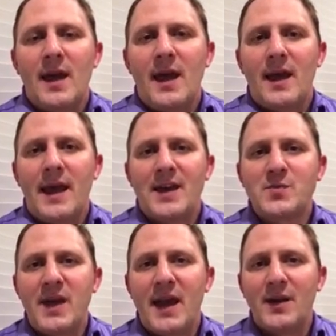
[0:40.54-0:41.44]
And
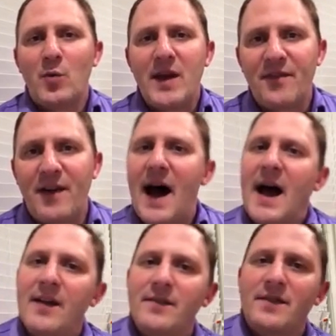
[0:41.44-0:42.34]
as we head into week
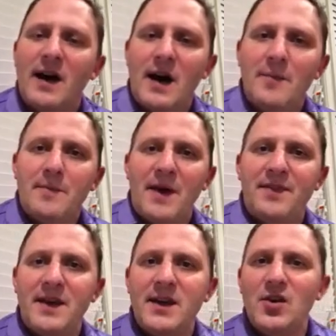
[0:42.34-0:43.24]
5, I
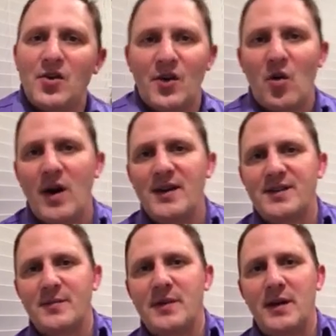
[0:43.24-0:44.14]
think you're
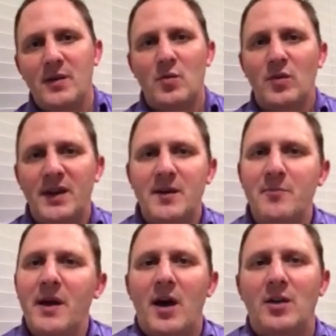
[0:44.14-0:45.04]
going to be really
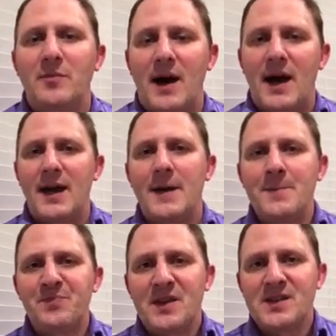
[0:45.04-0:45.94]
compelled by
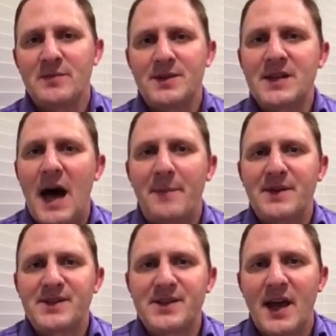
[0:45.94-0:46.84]
some of the
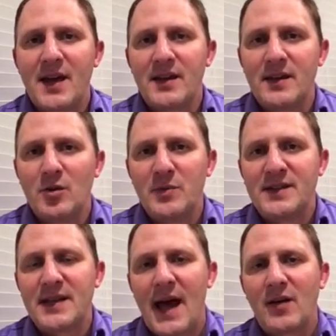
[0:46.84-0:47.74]
topics that you'll
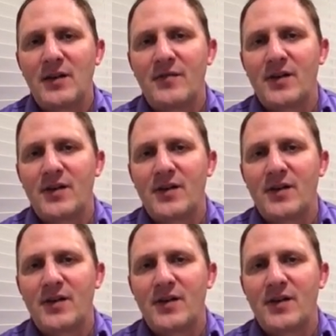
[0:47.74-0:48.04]
be tackling.